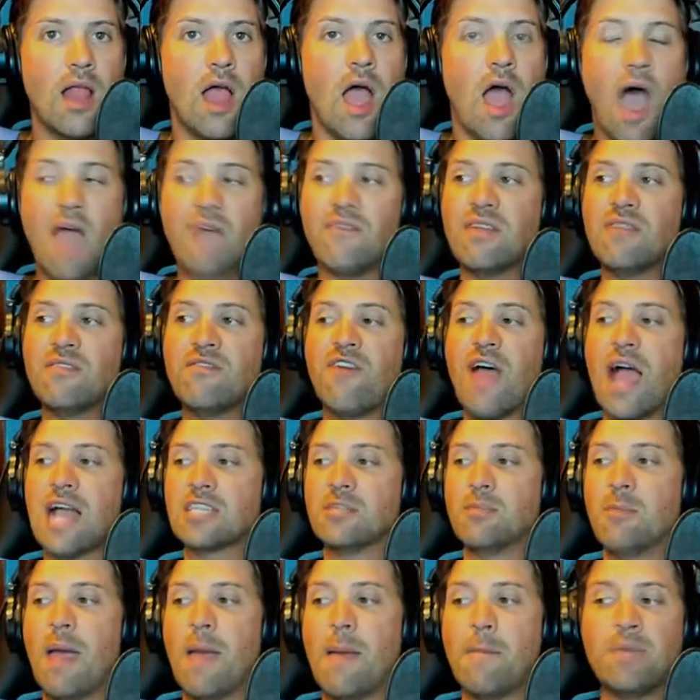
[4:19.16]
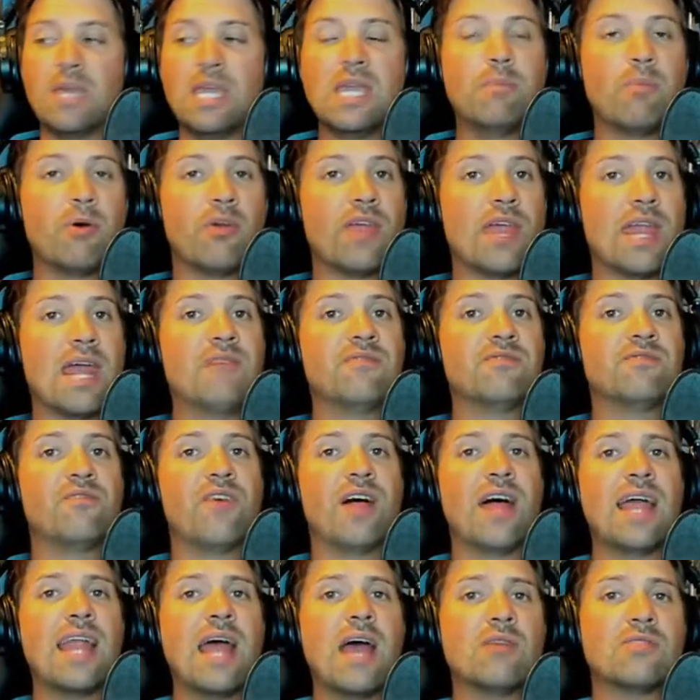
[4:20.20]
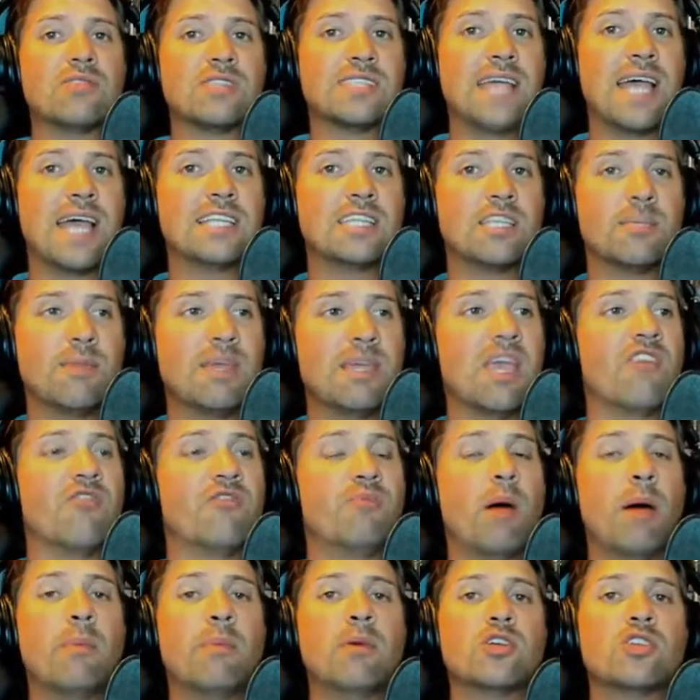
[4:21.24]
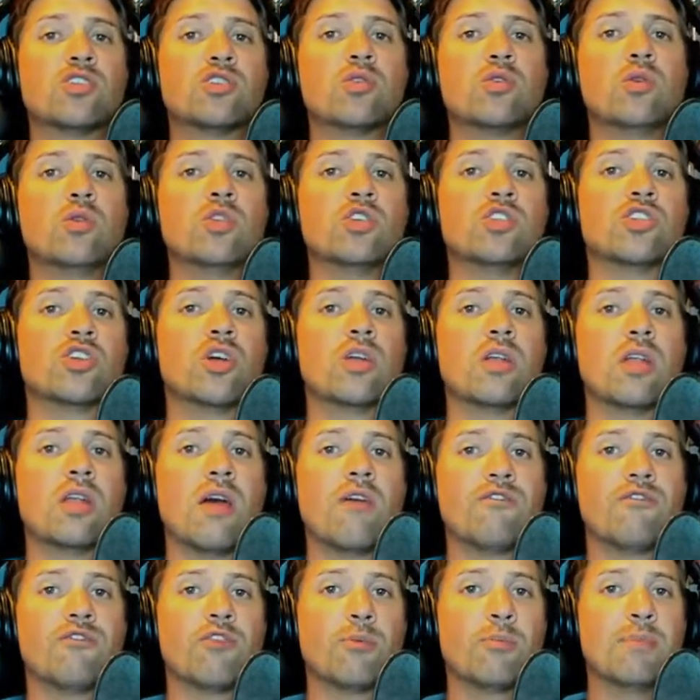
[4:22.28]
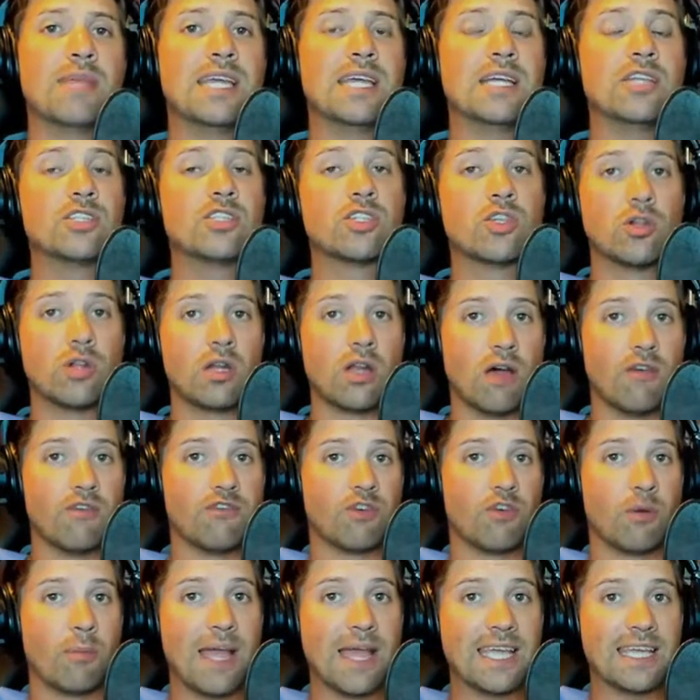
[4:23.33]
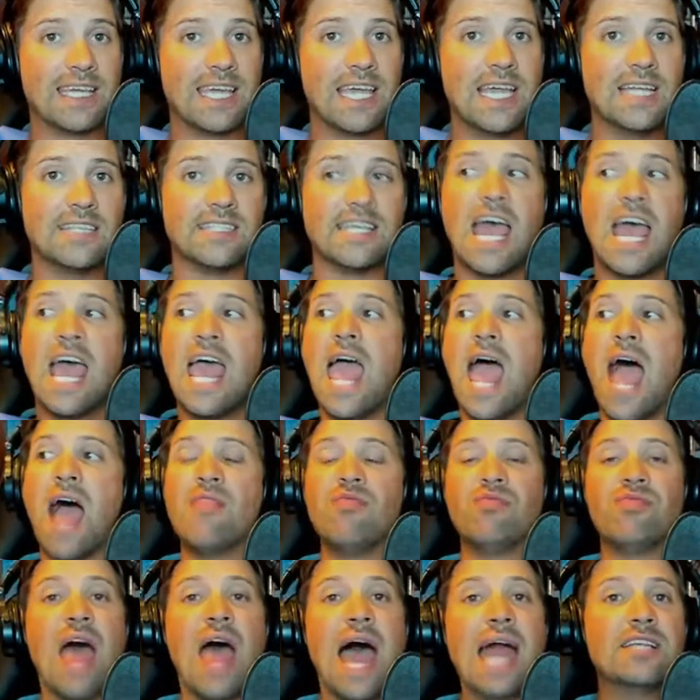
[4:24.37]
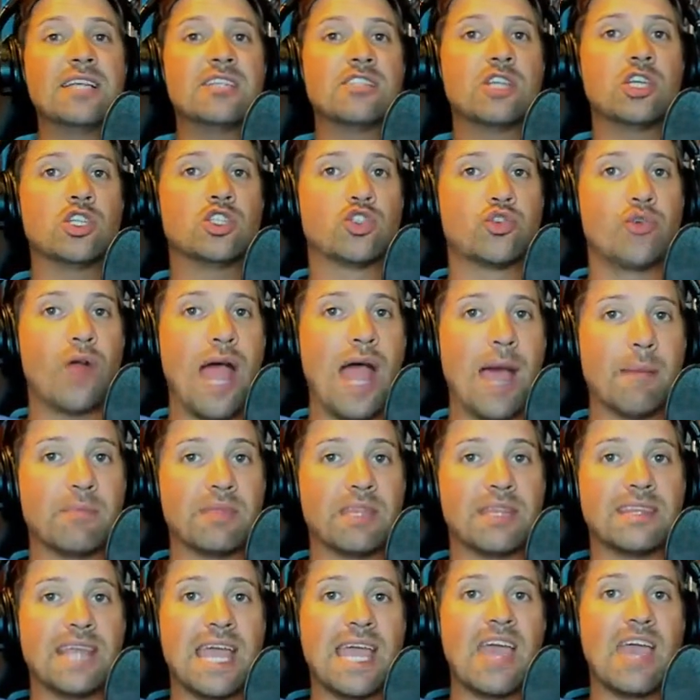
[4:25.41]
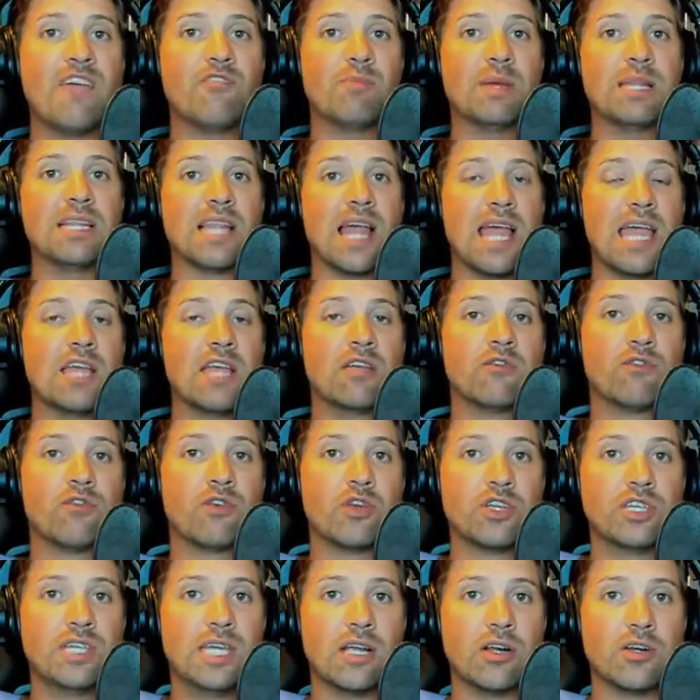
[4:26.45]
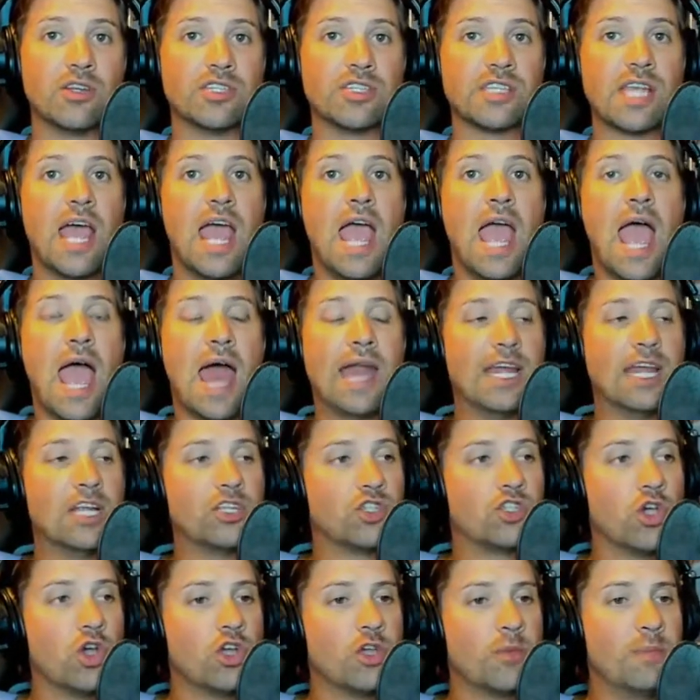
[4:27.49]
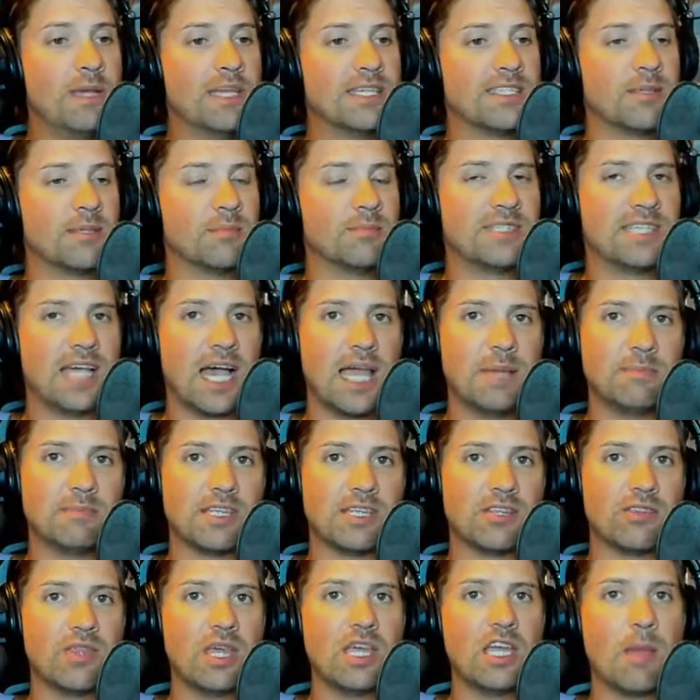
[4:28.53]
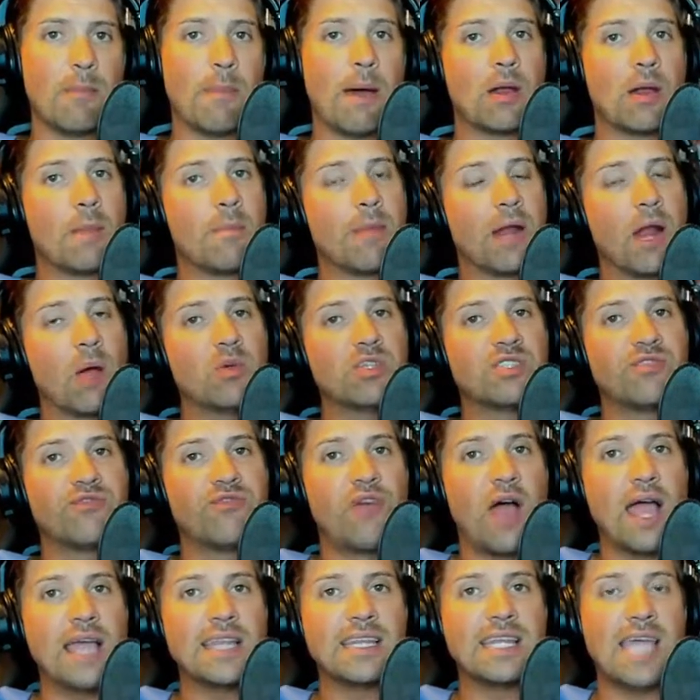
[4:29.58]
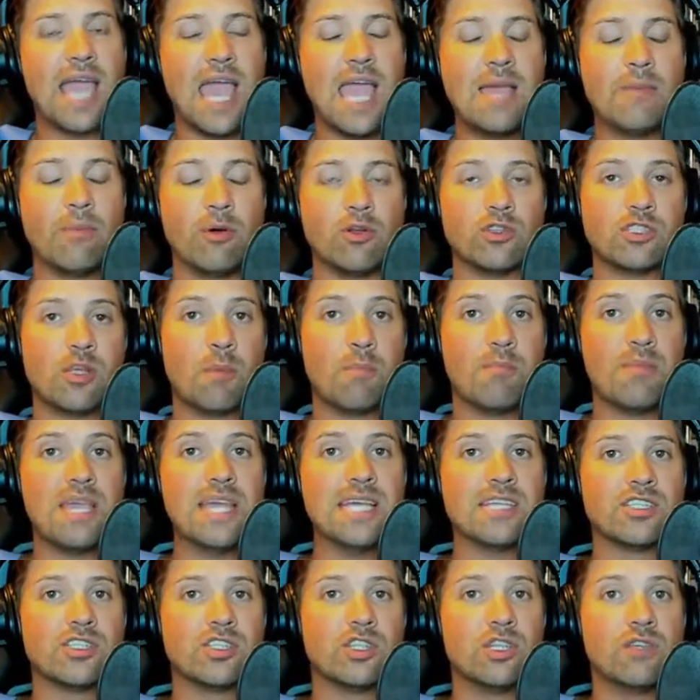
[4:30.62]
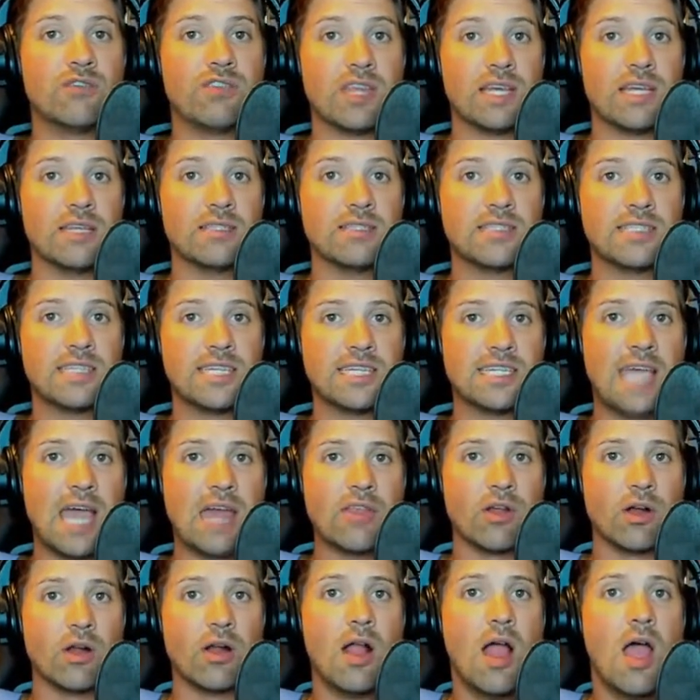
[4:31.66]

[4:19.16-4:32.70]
I've in fact met people that have flat out said to me, if public school is good enough for me, it's good enough for my kids. And that is the trap that they have been laying for years. And it took me some time to think about it, but I was finally able to piece the things together.